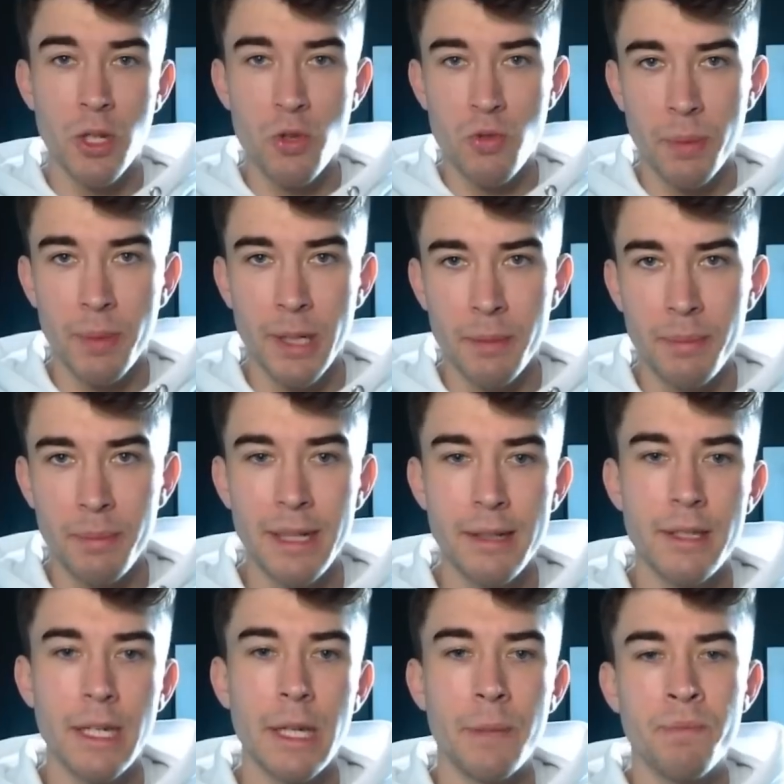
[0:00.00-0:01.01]
dribbling
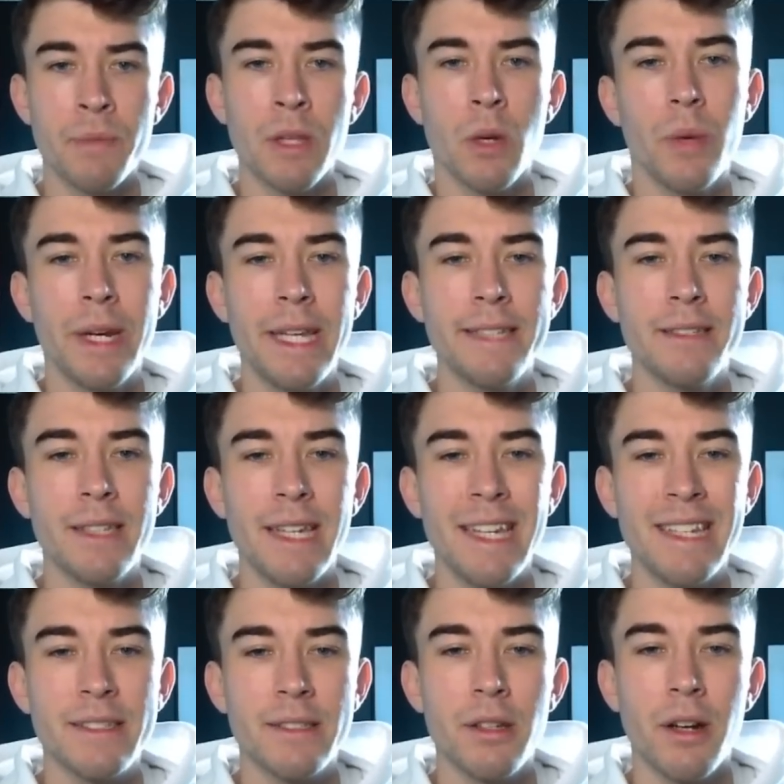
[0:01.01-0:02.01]
ability when he's
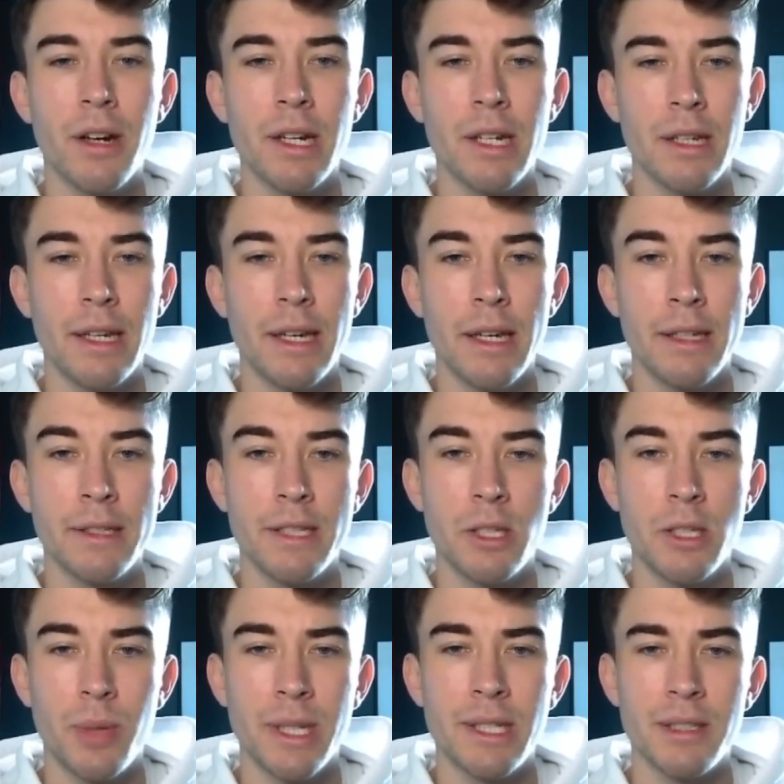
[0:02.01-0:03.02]
inside in
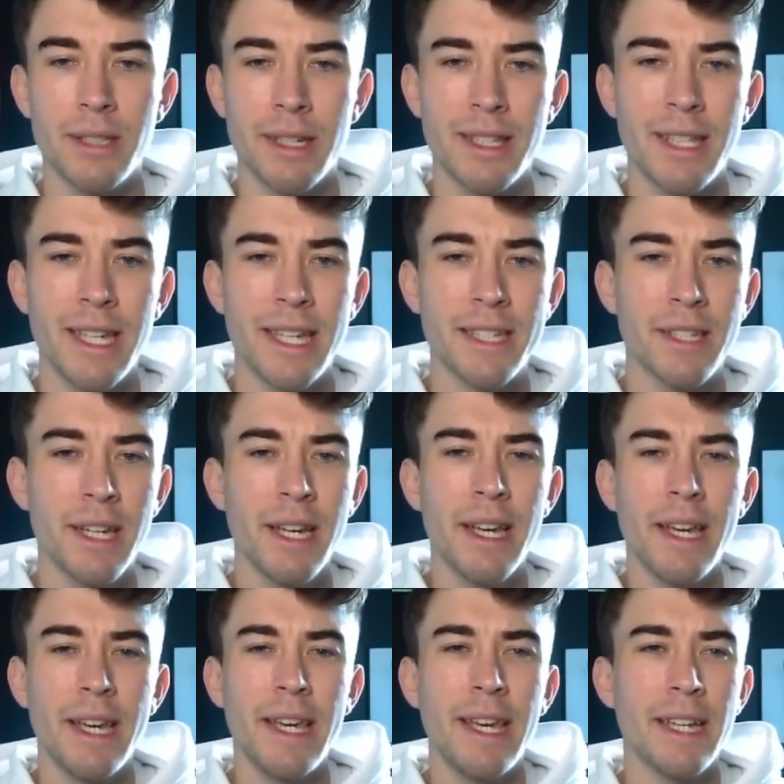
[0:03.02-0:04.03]
situations like this,
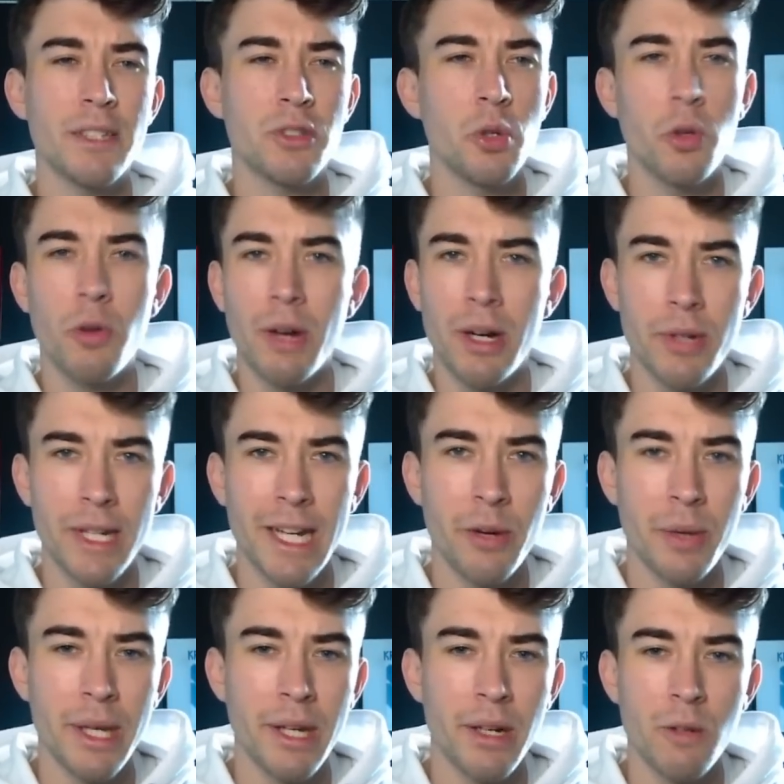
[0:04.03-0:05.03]
he gets too crowded
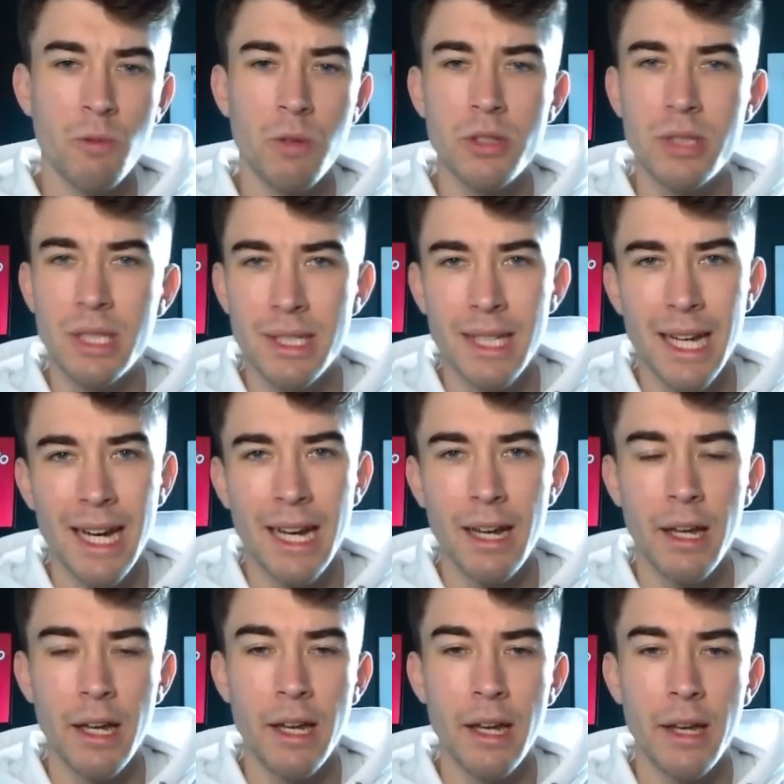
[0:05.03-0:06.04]
out. He kind of runs into
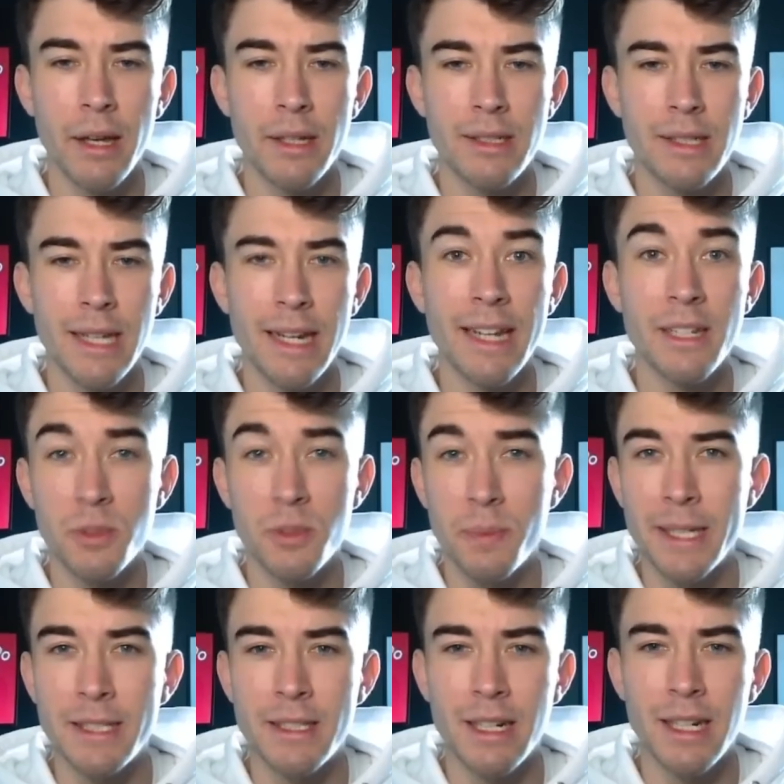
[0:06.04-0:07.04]
uh, dead ends
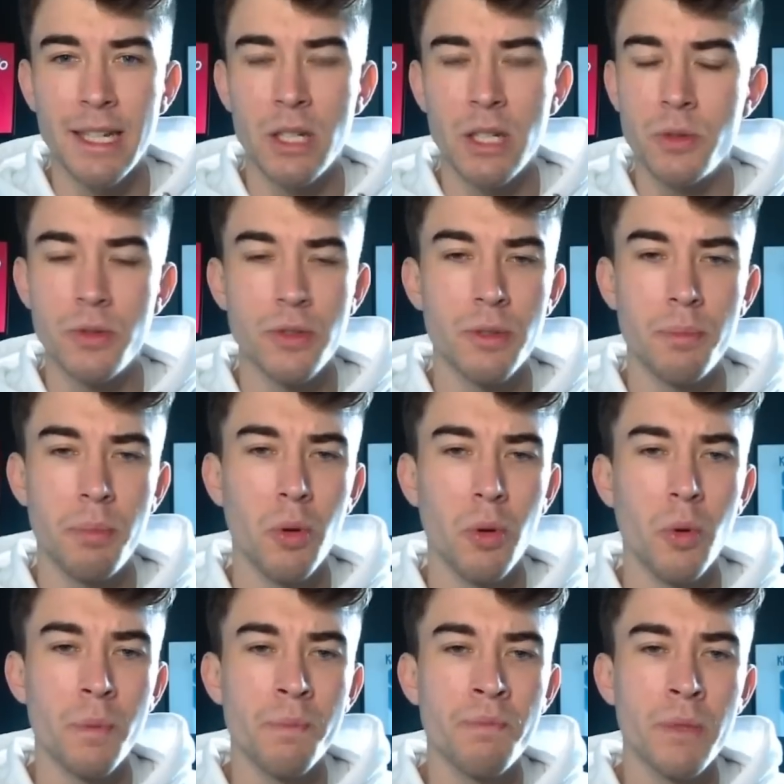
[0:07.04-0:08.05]
basically and loses the ball.